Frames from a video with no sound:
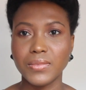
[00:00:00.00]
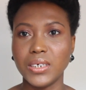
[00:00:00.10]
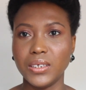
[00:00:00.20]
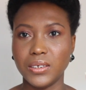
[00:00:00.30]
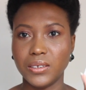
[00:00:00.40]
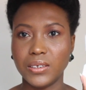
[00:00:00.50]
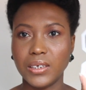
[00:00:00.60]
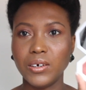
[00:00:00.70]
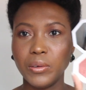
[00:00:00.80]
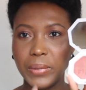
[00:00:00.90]
It's good. It's
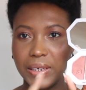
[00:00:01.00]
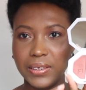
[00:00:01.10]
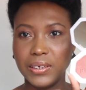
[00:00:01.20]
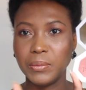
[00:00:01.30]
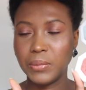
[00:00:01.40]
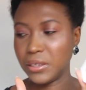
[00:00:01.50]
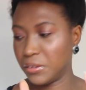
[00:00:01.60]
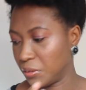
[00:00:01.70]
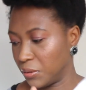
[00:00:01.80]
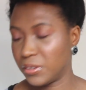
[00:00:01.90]
a little messy, but
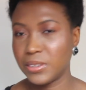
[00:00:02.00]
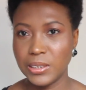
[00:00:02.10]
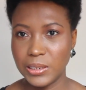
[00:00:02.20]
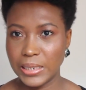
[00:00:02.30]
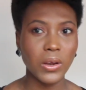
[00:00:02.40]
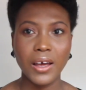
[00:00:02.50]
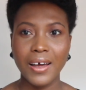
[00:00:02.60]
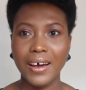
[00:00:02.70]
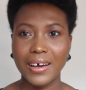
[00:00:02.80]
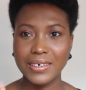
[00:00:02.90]
it's good. Still into...
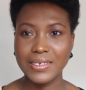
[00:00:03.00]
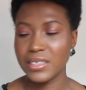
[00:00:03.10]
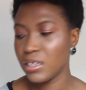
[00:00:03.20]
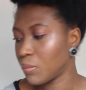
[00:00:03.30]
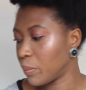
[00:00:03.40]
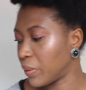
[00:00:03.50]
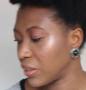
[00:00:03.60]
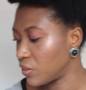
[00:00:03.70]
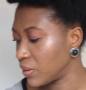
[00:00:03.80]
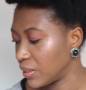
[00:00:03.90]
I can see my
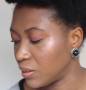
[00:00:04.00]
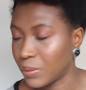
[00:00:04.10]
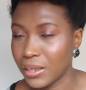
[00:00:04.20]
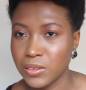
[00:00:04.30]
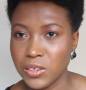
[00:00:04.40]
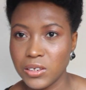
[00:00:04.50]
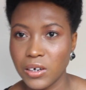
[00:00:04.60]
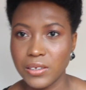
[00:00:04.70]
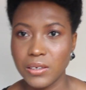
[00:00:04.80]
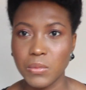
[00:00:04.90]
battery is about to
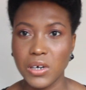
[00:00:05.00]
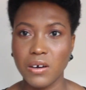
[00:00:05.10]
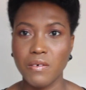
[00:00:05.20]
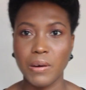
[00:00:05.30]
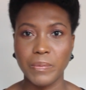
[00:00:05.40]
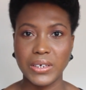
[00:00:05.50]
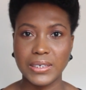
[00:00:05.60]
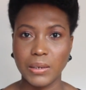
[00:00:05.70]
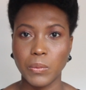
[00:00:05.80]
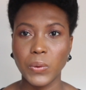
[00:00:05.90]
die, so I'm gonna wrap
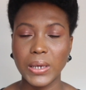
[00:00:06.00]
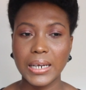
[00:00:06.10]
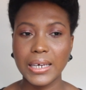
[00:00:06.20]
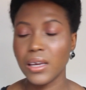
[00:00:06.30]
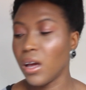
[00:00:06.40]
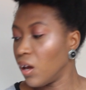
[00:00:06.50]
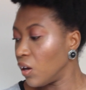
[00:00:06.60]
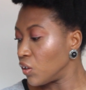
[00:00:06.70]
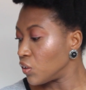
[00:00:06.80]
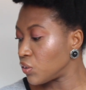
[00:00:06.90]
this up quickly.
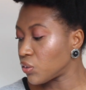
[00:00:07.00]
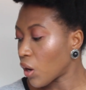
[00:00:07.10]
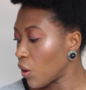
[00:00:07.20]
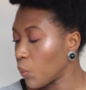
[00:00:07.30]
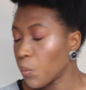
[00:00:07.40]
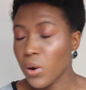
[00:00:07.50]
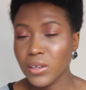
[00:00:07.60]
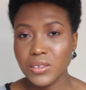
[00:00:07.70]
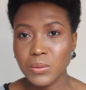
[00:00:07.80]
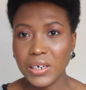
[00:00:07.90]
So
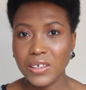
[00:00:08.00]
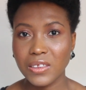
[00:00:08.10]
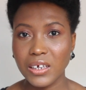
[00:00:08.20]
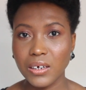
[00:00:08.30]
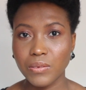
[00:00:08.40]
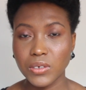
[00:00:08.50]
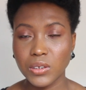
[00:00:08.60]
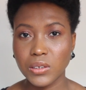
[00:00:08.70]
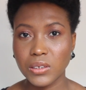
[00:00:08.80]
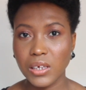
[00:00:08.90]
what do I think of
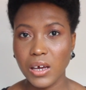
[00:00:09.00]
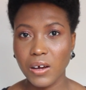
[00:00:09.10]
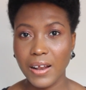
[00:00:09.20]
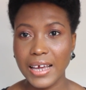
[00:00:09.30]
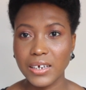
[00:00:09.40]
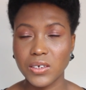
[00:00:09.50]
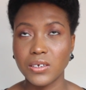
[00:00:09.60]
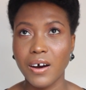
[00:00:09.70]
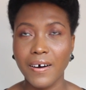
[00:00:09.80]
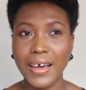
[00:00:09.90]
this
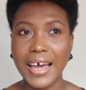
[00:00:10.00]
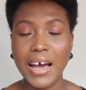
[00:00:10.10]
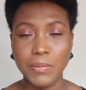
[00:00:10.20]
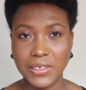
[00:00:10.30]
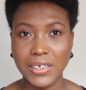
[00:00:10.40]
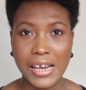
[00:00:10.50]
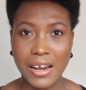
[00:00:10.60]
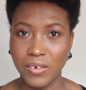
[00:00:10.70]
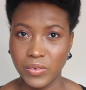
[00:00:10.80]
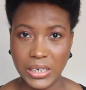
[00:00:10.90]
collection? I
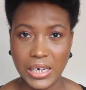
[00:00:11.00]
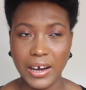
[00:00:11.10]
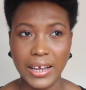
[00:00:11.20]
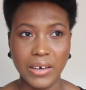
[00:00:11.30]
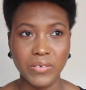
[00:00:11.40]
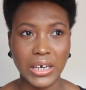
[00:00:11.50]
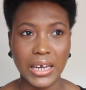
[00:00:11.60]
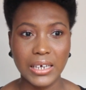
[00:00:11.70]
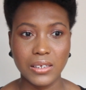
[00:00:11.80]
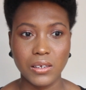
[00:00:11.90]
absolutely love it. I love
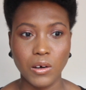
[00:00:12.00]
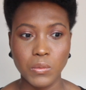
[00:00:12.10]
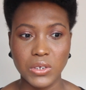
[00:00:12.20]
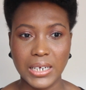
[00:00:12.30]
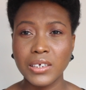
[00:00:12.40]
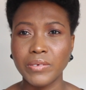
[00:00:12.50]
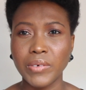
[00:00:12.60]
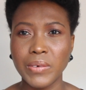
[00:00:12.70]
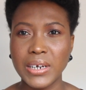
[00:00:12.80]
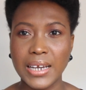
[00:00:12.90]
that it's almost like it's a
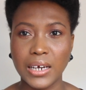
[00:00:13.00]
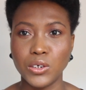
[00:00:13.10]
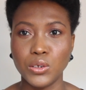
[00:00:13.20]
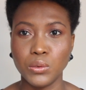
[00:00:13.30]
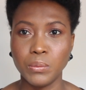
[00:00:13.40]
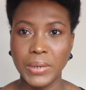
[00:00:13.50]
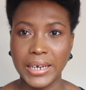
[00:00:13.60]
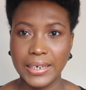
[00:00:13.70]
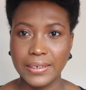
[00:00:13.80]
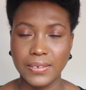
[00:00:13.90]
very natural
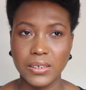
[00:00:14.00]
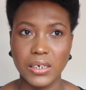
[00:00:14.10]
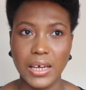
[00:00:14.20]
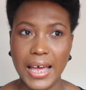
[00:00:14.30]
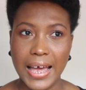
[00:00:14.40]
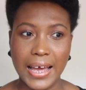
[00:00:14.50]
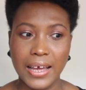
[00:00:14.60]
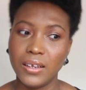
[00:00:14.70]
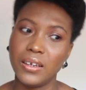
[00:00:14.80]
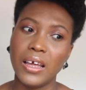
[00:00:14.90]
based,
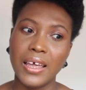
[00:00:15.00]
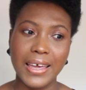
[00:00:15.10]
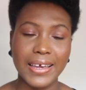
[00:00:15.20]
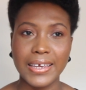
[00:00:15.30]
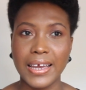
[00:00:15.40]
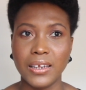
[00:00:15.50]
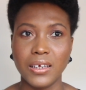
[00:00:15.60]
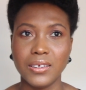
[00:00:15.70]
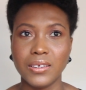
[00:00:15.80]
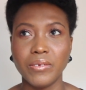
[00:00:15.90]
and again,
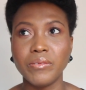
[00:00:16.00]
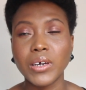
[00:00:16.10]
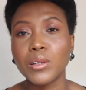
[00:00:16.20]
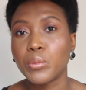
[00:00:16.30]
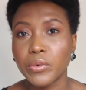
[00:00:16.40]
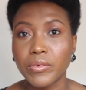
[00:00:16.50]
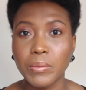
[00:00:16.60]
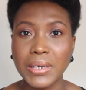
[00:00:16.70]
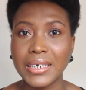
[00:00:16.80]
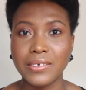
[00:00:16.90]
it's fail for
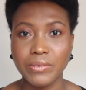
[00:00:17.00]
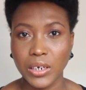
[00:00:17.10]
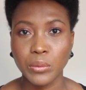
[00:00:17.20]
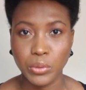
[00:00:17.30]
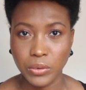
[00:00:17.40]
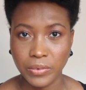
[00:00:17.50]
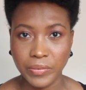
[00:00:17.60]
me. It's fail proof.